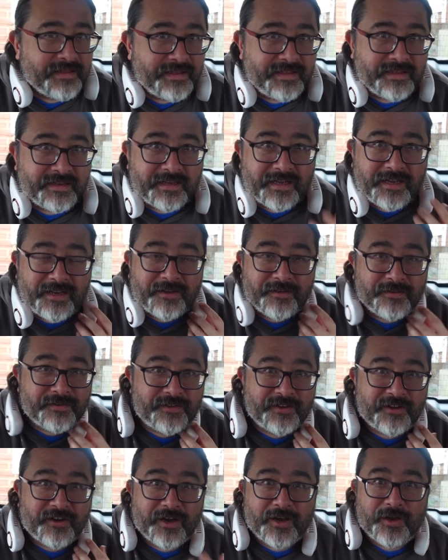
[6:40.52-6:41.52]
you go,
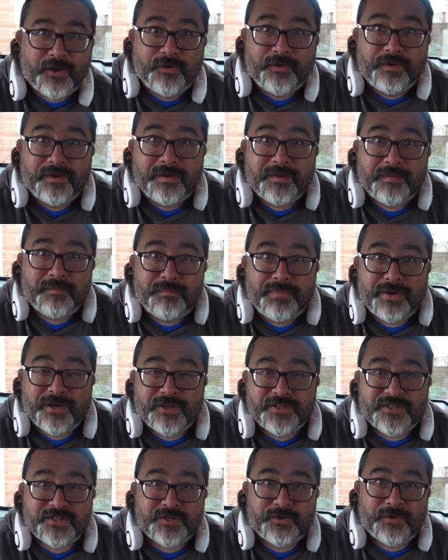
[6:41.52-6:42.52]
your own
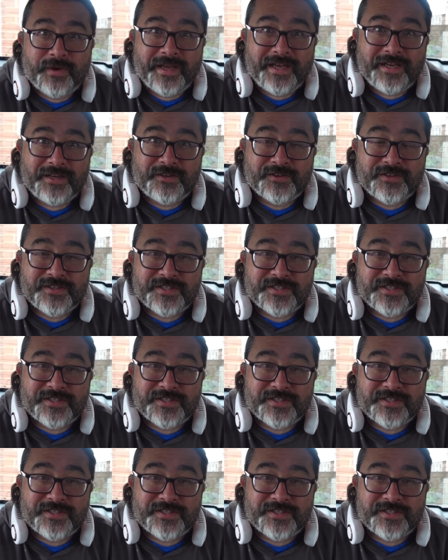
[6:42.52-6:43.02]
personal aircon